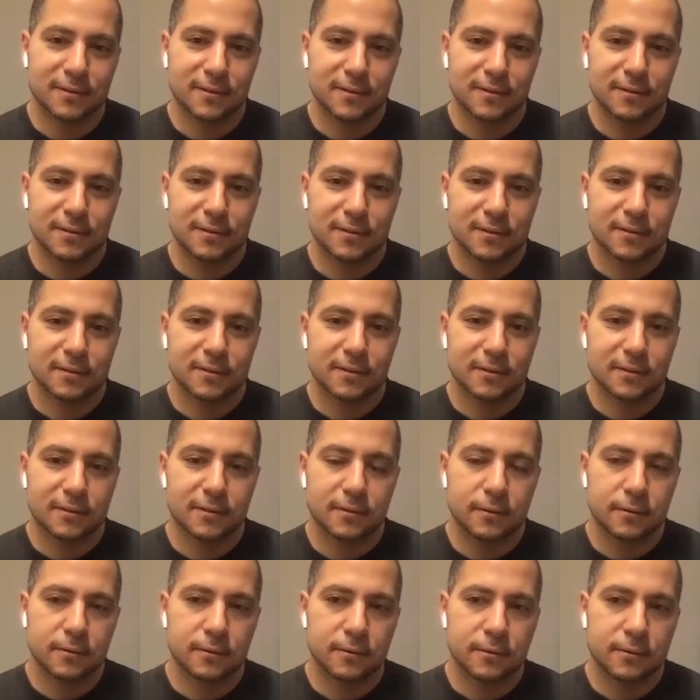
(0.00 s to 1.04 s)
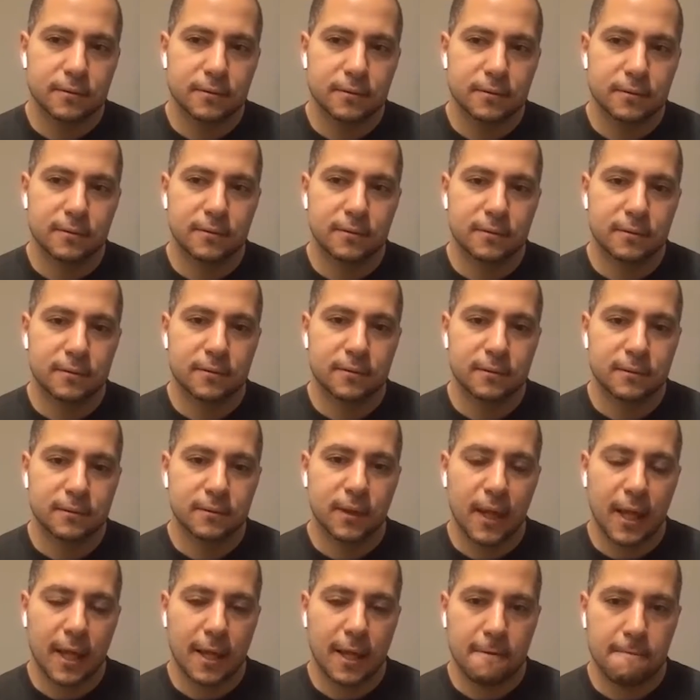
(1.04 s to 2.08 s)

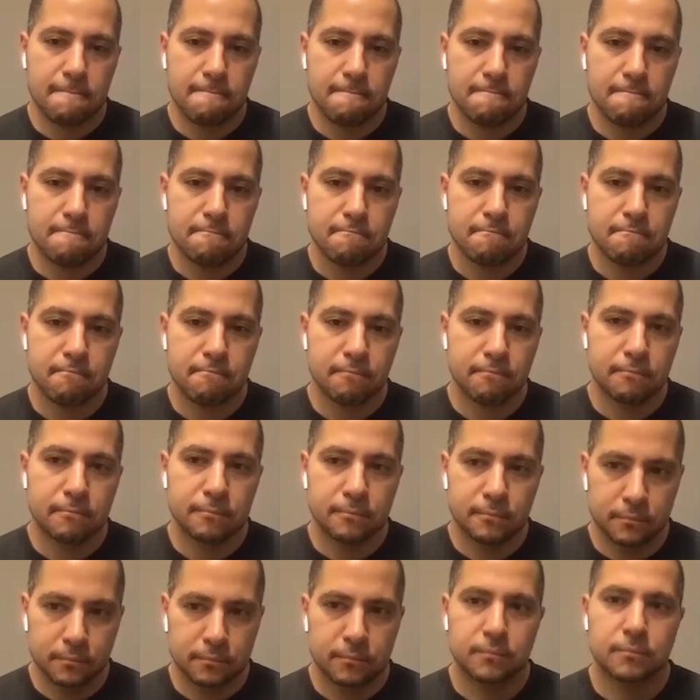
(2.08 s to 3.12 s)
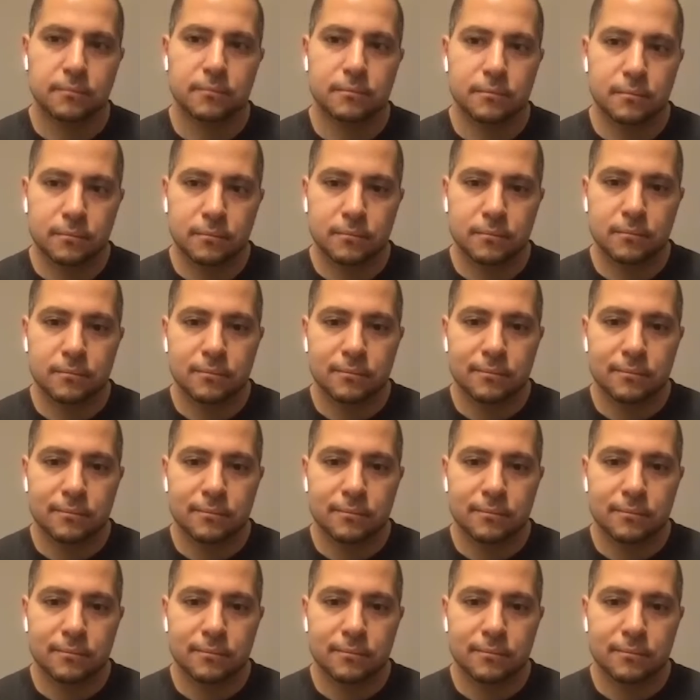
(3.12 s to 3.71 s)
[no speech]